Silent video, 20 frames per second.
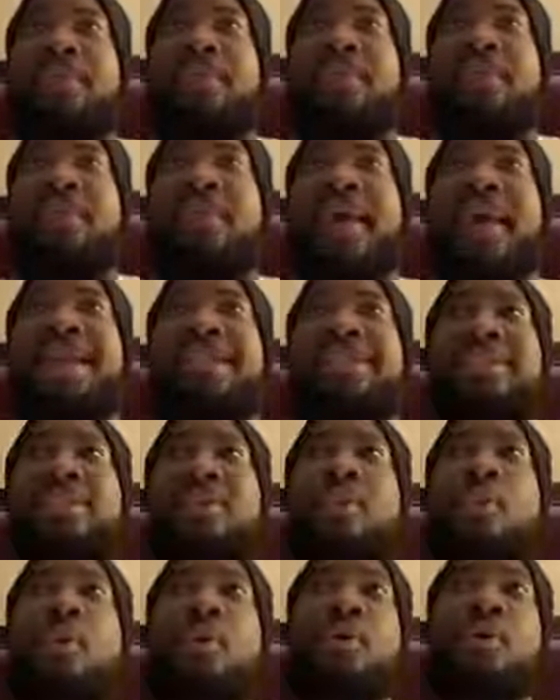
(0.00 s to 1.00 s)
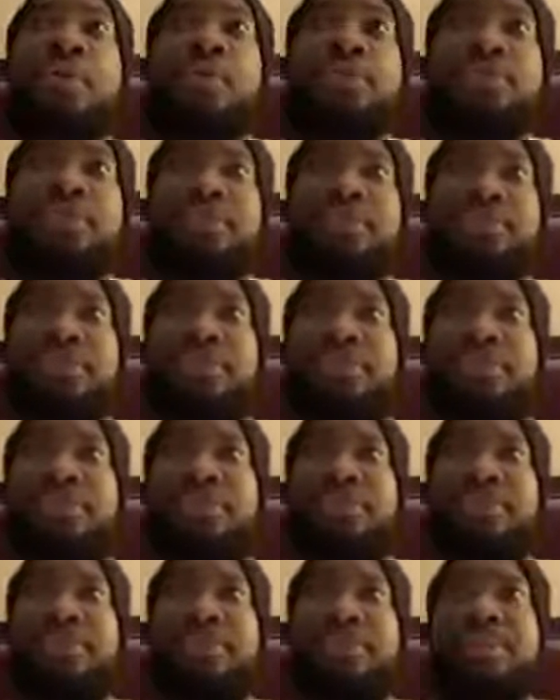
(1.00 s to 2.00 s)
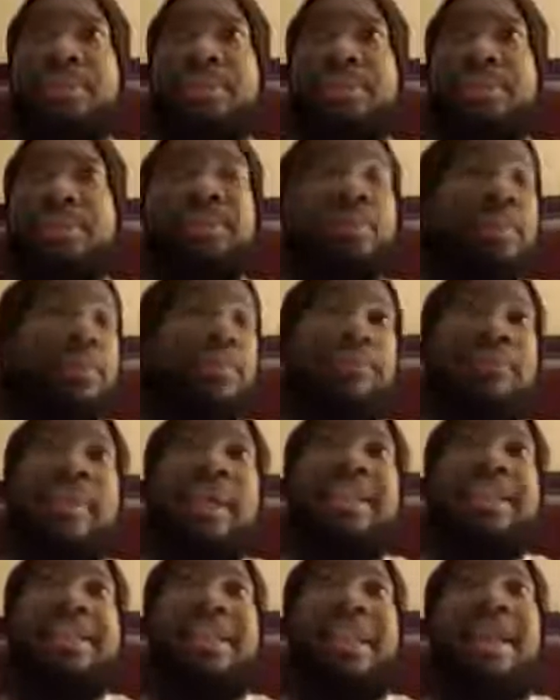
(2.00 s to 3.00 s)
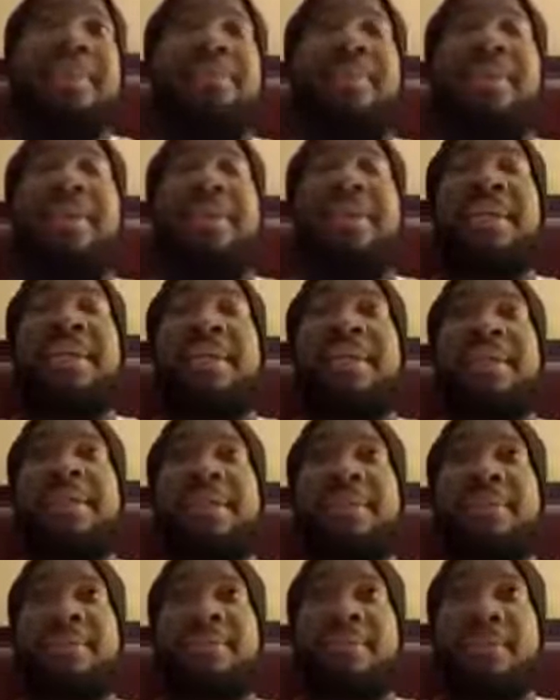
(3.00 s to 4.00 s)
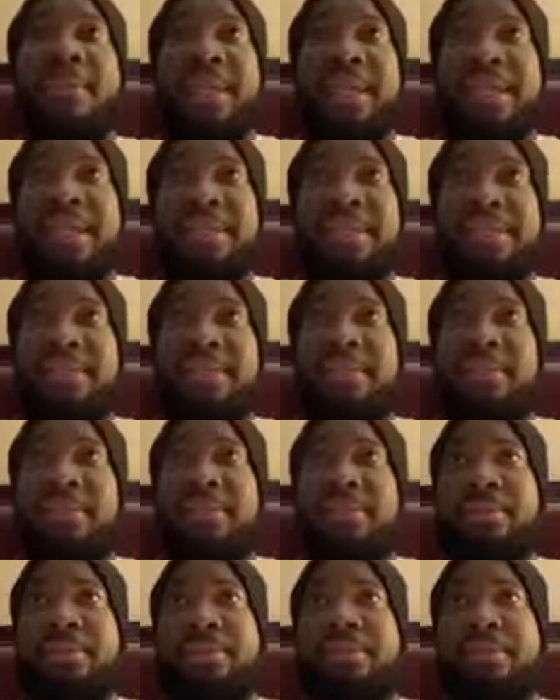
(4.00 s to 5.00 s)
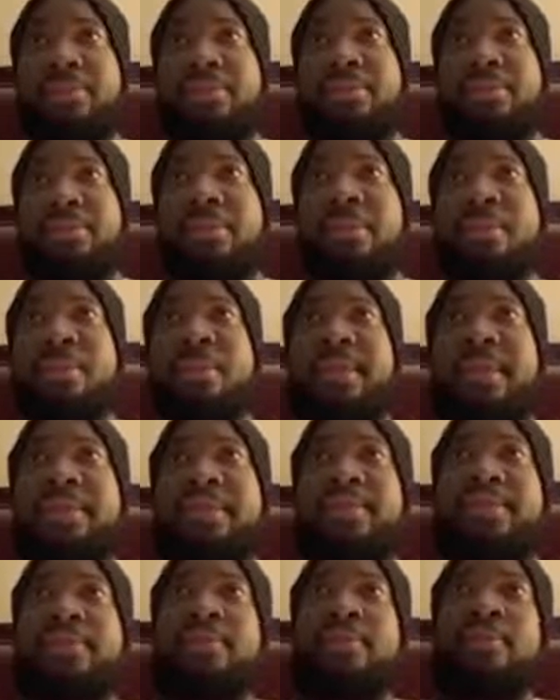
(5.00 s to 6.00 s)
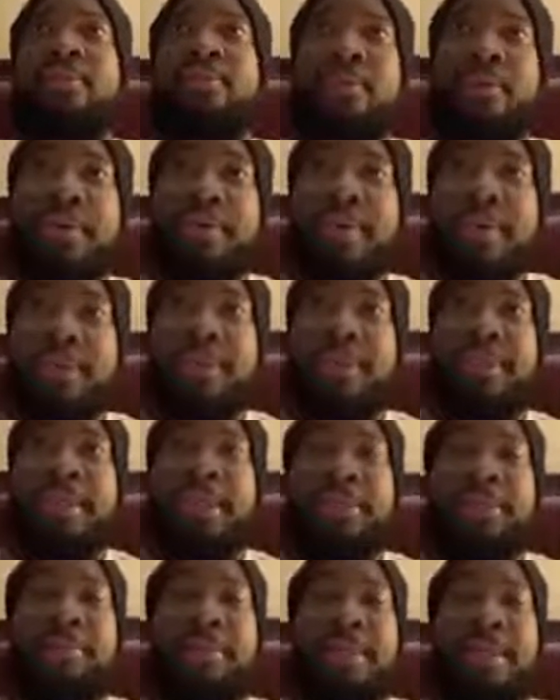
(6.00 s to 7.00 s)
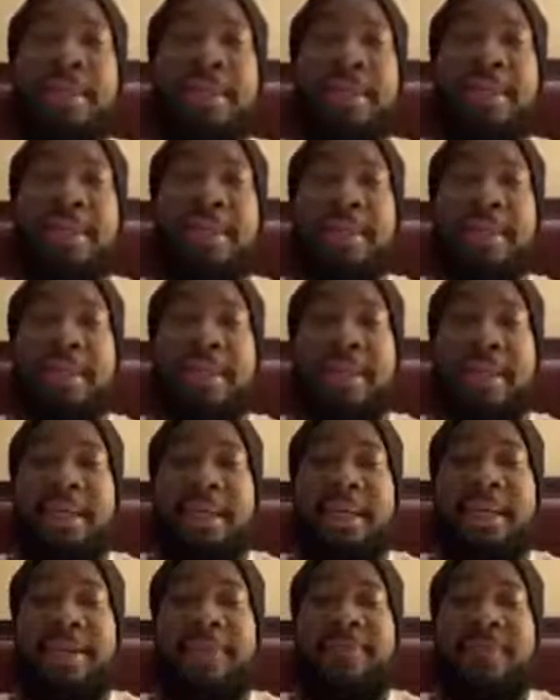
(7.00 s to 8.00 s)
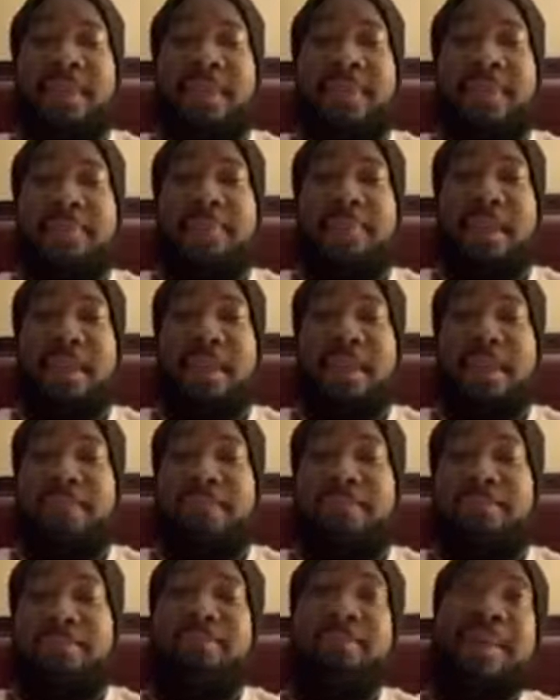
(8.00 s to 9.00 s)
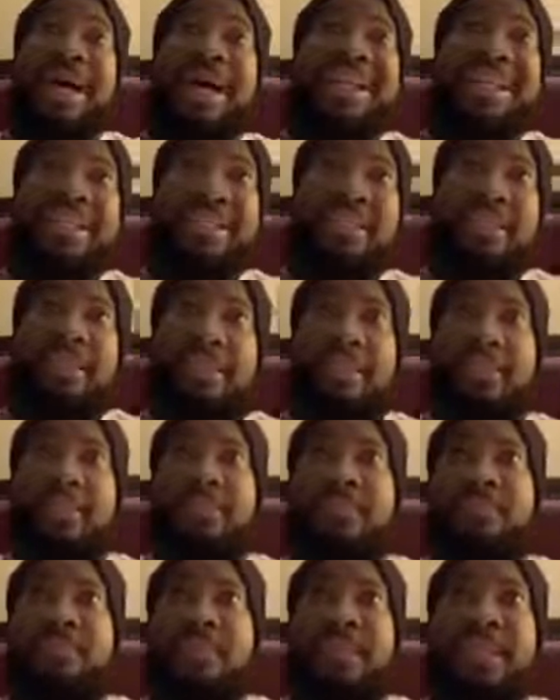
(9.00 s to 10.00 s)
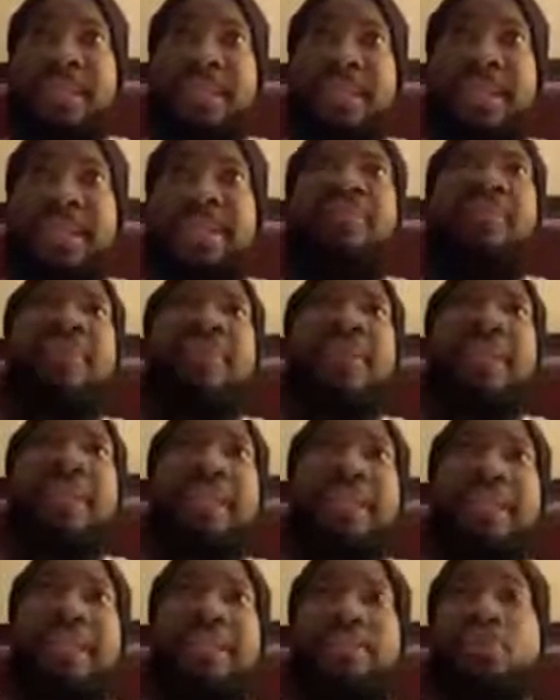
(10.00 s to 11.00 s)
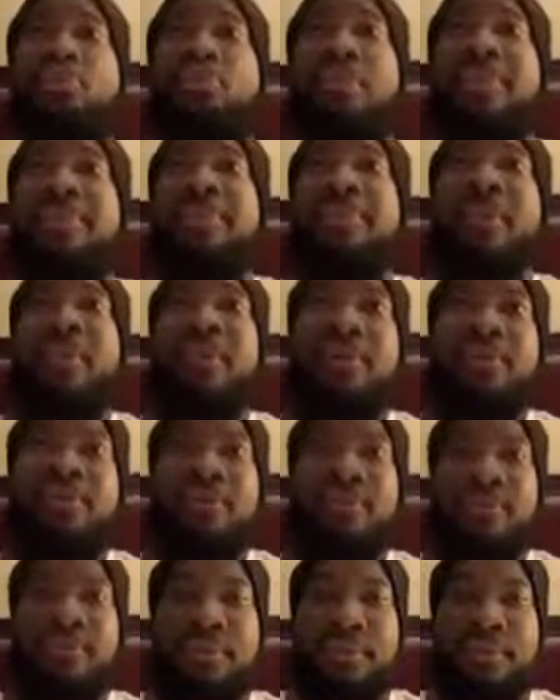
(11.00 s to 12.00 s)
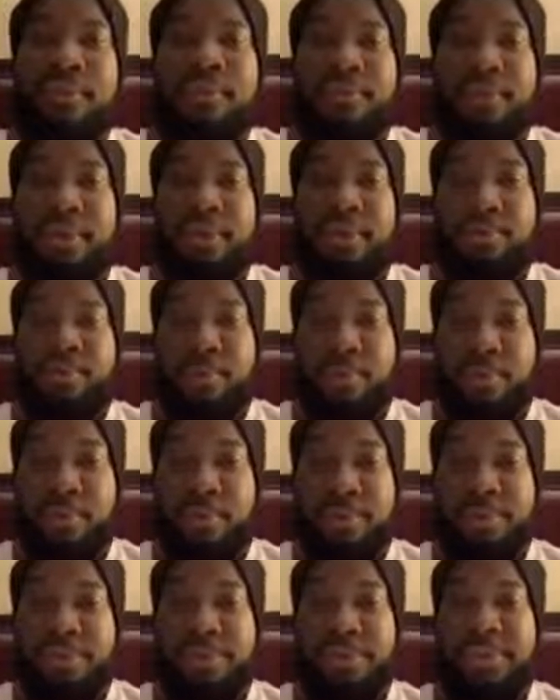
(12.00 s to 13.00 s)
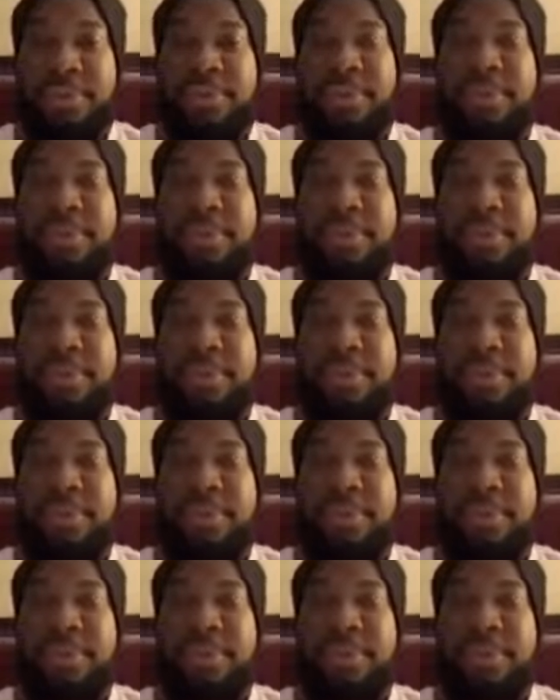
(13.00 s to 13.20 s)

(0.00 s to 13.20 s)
that caused all of that's happening, and hence the two young men, Stoneboy and Shatawale, have been banned indefinitely, stripped of their awards.